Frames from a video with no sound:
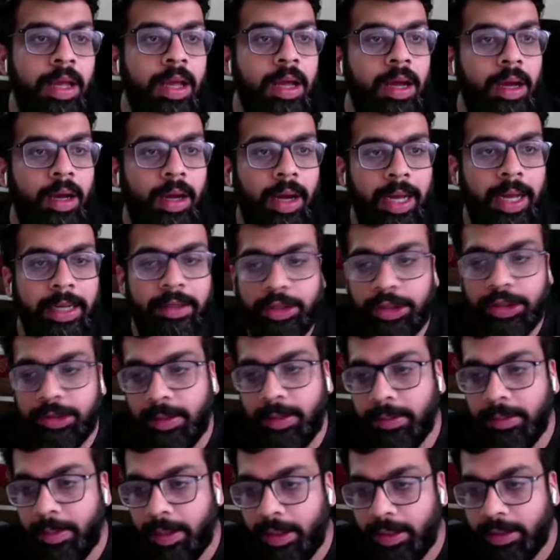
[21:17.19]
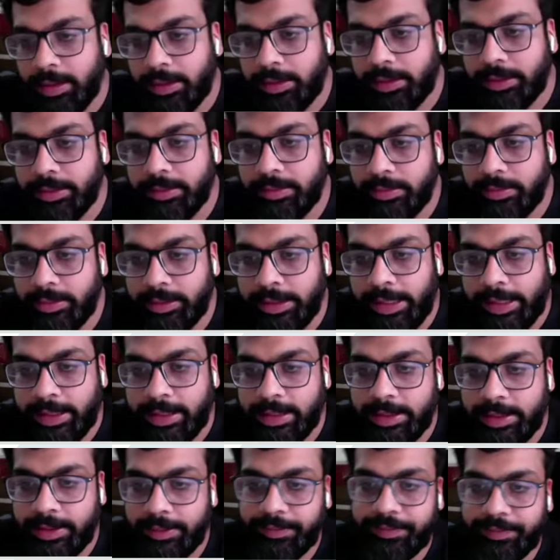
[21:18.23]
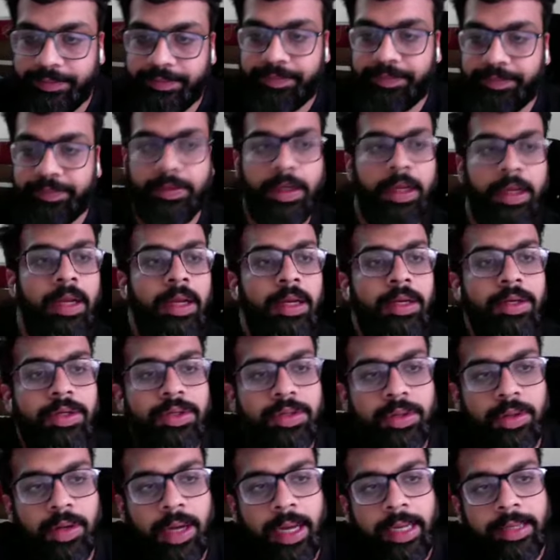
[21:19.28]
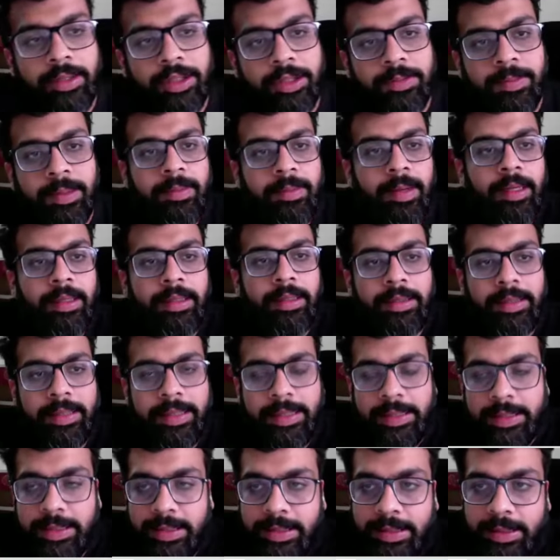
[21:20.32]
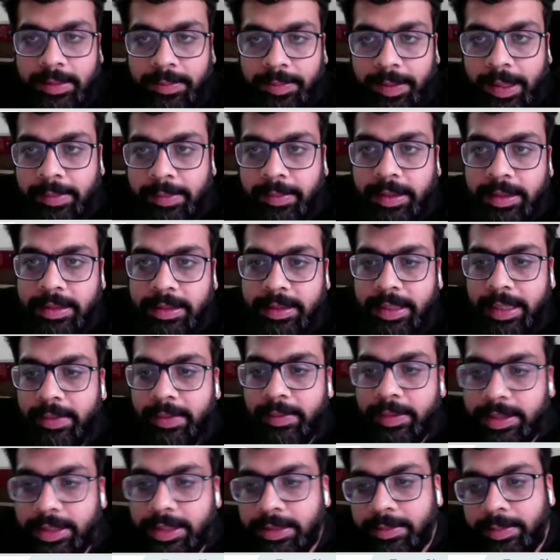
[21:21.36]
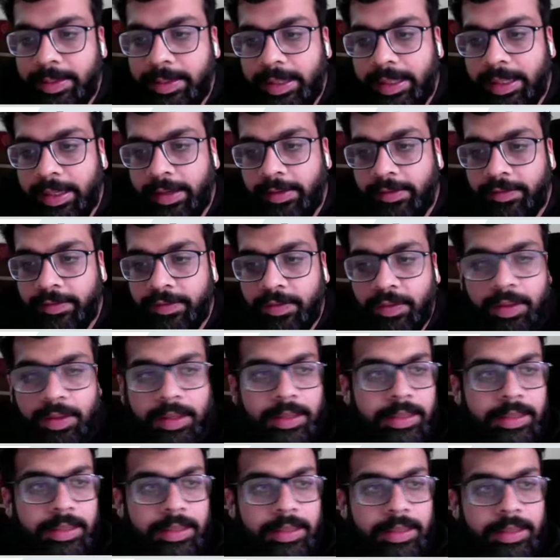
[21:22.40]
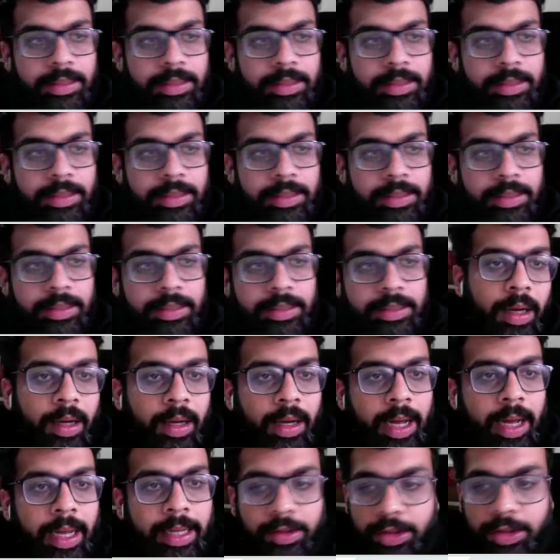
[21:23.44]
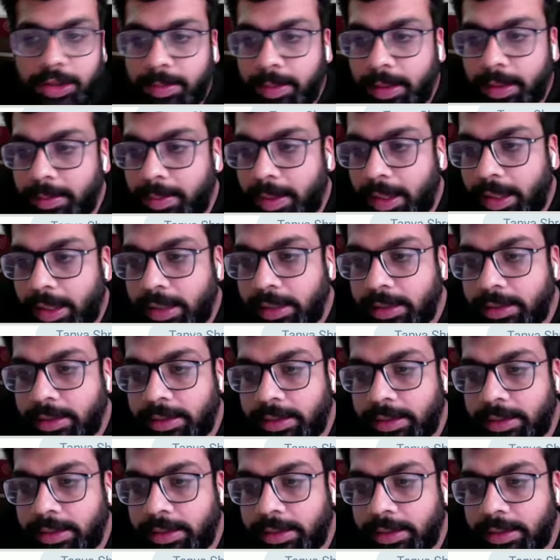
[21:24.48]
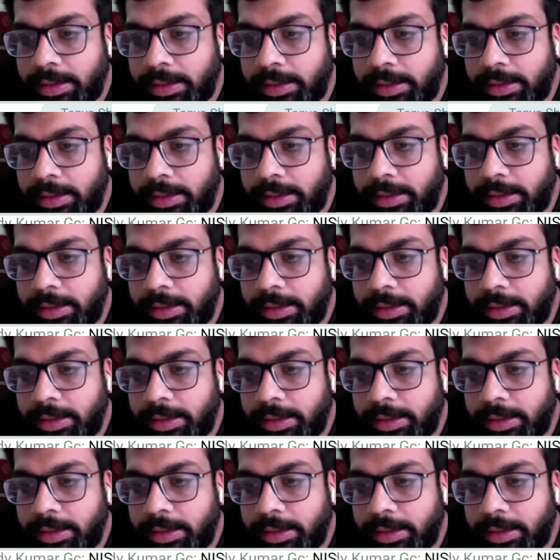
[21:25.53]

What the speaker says: Ayushman Bharat. Yes. So Ayushman Bharat is the primary scheme which has been in focus right now. Ayushman Bharat is